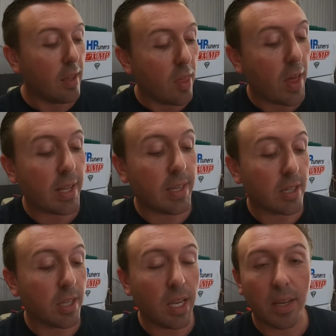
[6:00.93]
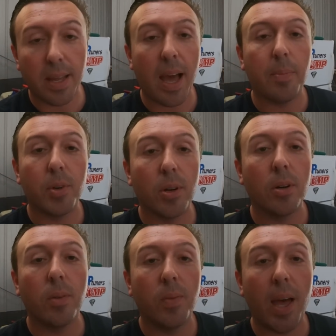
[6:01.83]
That's actually an
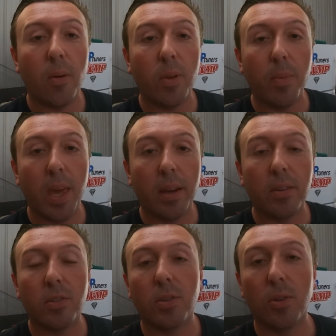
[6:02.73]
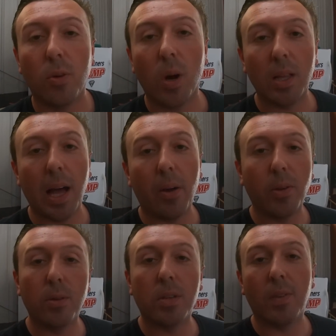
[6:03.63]
adapter that we make to allow
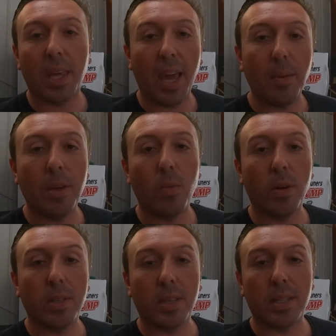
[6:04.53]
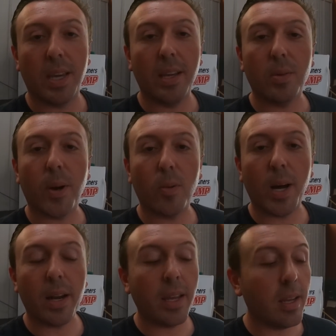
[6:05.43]
use of the KB168 throttle
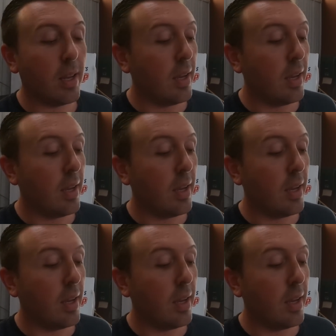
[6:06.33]
body.